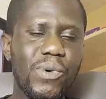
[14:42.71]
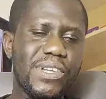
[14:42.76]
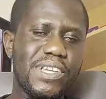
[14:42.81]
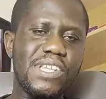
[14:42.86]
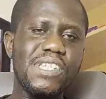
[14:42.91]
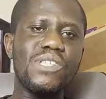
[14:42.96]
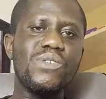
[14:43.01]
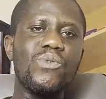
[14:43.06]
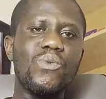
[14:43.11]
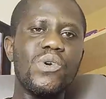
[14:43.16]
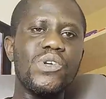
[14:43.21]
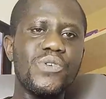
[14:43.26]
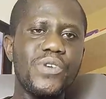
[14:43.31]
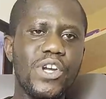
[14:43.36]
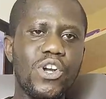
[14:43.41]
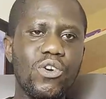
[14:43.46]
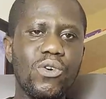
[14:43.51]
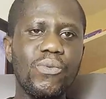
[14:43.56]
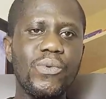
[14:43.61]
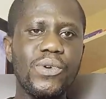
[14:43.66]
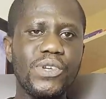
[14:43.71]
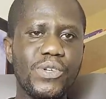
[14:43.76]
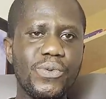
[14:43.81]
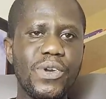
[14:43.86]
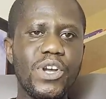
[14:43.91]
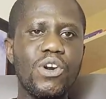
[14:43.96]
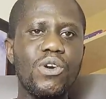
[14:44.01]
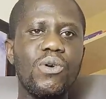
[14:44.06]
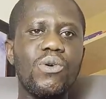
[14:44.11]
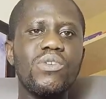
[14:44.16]
which is what we what
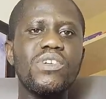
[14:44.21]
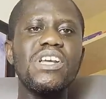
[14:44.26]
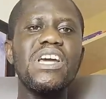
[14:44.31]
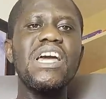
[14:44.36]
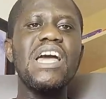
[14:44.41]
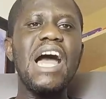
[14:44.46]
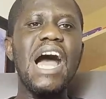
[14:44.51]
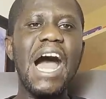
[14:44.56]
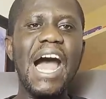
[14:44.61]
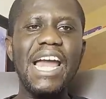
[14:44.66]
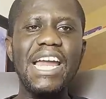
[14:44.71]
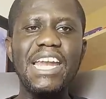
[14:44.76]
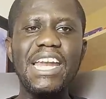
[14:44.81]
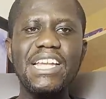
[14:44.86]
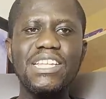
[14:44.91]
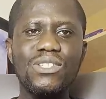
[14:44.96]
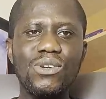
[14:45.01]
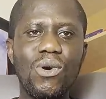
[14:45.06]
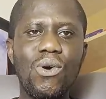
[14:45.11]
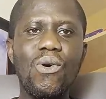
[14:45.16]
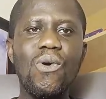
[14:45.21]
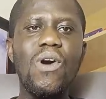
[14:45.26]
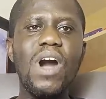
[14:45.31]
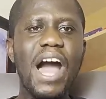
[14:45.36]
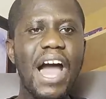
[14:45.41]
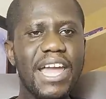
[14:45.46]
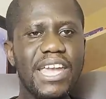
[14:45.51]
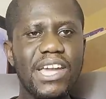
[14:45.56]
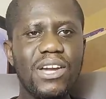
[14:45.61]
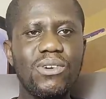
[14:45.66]
we call IELT or
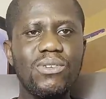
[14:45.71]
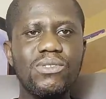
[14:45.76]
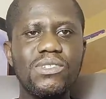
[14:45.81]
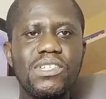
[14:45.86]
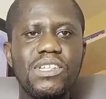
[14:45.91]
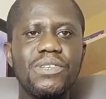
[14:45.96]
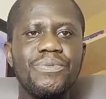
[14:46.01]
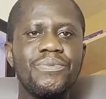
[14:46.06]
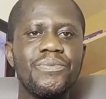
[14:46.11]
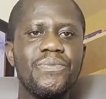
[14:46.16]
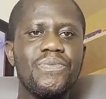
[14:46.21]
IELT.